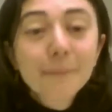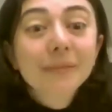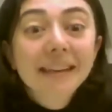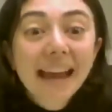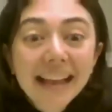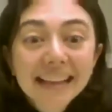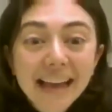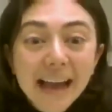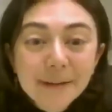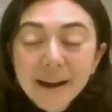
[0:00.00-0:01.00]
Yes,
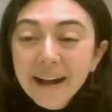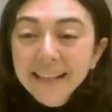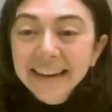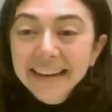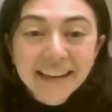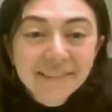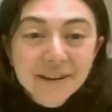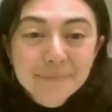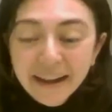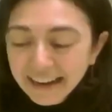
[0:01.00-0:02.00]
happy holidays,
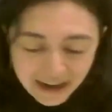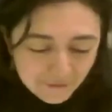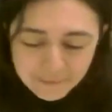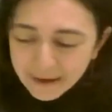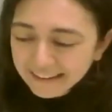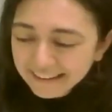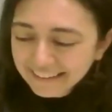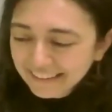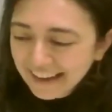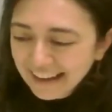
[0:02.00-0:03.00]
everybody, with my
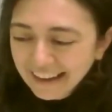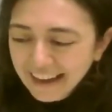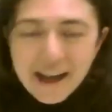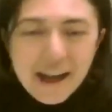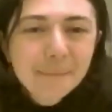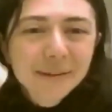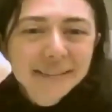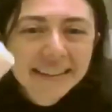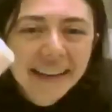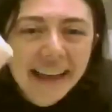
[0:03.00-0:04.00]
little, almost
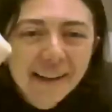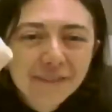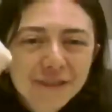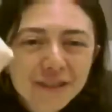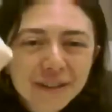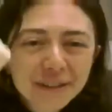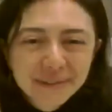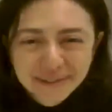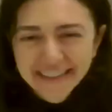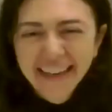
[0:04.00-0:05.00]
little elf shoes.